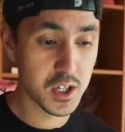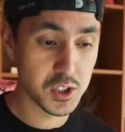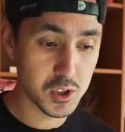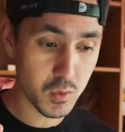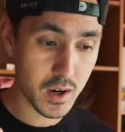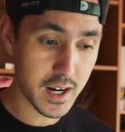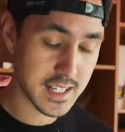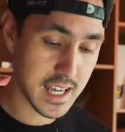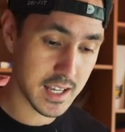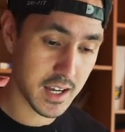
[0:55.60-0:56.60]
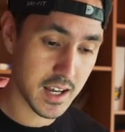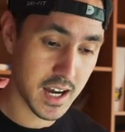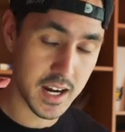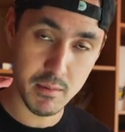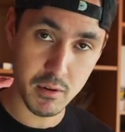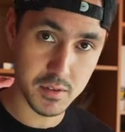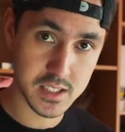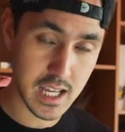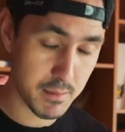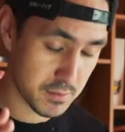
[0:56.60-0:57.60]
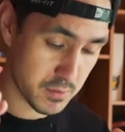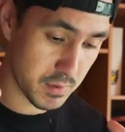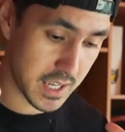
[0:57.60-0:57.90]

you don't wanna take a number of steps from